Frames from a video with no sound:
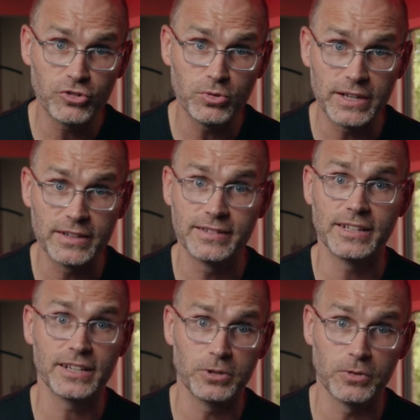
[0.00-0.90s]
you get
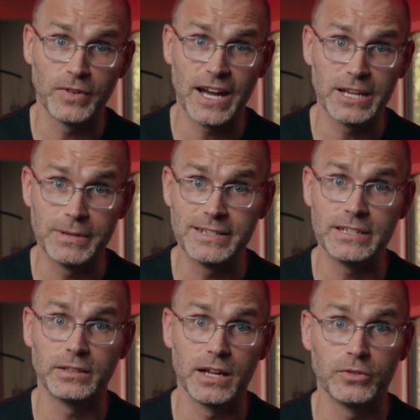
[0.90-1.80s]
sick, your vitamin
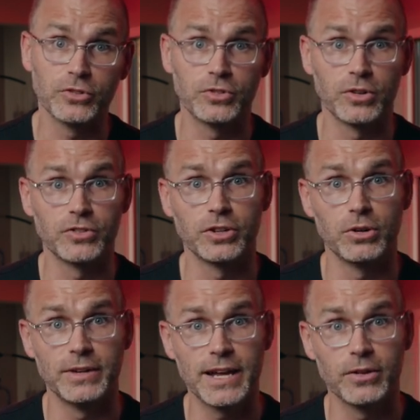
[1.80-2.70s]
D levels start to
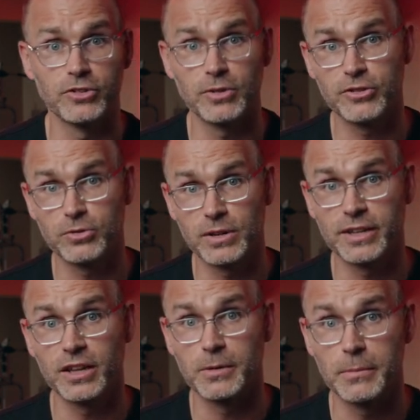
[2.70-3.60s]
go down. So I started
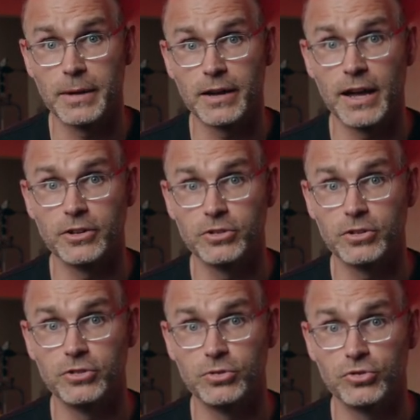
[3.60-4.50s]
telling him about how you
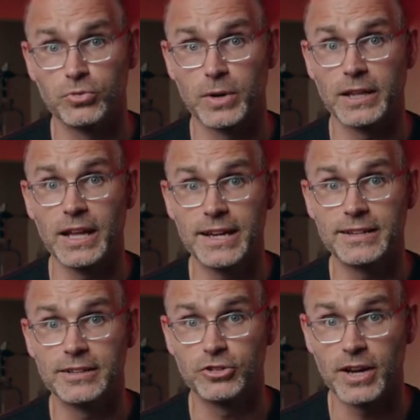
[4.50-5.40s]
can use red
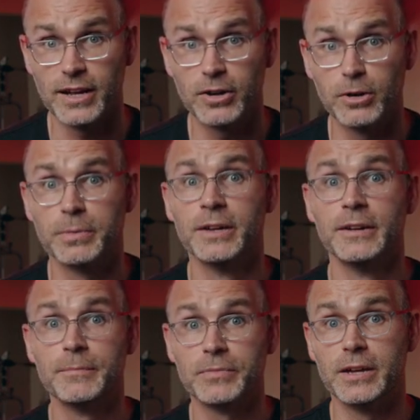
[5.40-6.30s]
light to try to help
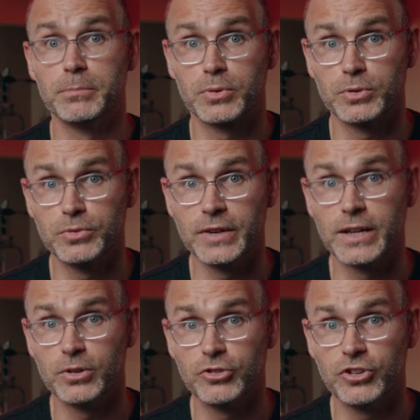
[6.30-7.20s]
improve
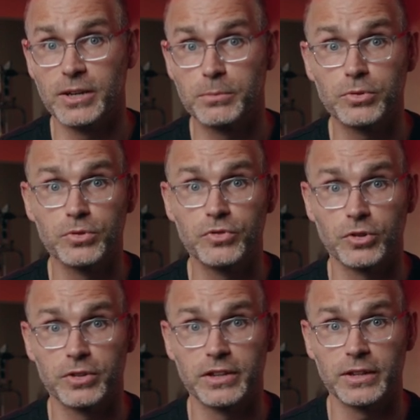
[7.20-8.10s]
energy, improve
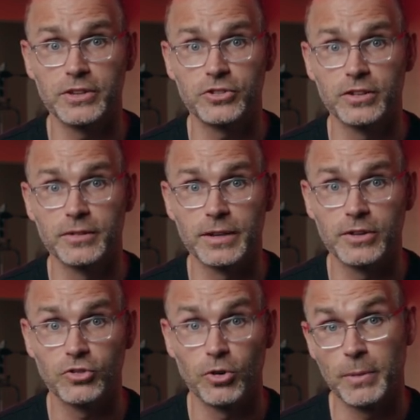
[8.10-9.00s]
circulation.
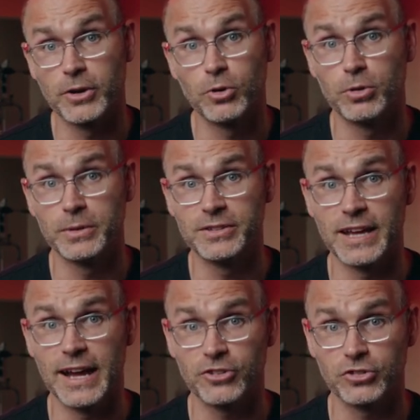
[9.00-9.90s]
And so my goal was to
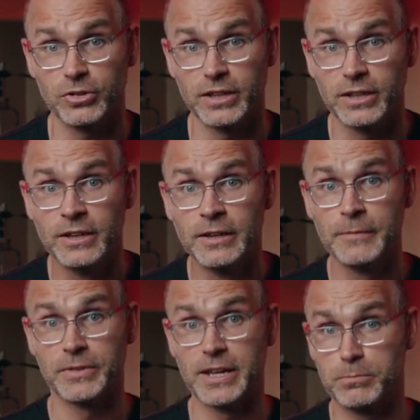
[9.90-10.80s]
actually
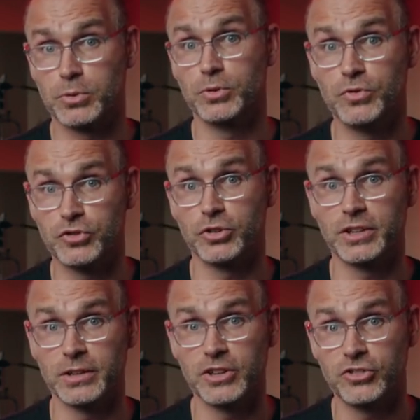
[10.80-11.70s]
improve
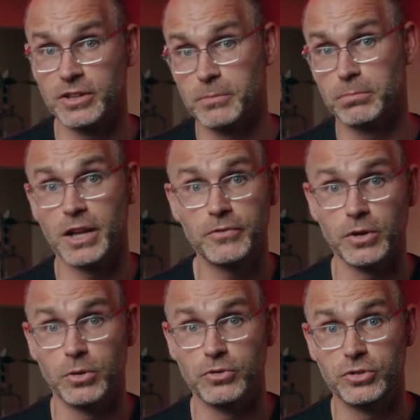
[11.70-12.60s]
circulation and blood
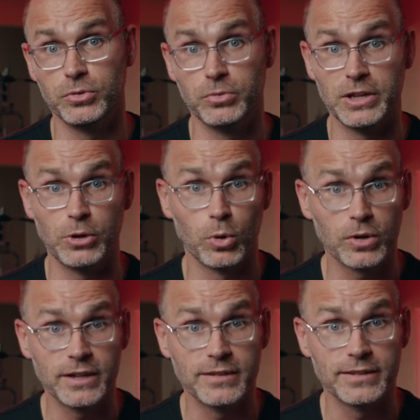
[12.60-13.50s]
flow to the
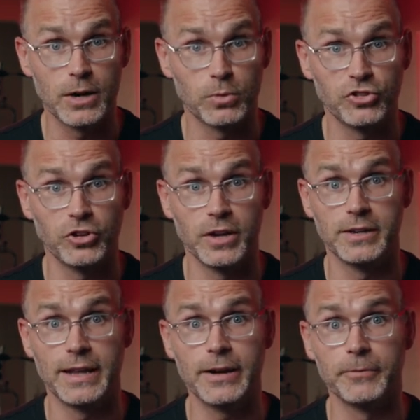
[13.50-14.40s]
organs that were shutting
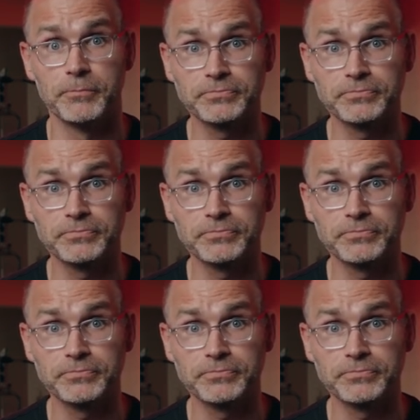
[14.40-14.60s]
down.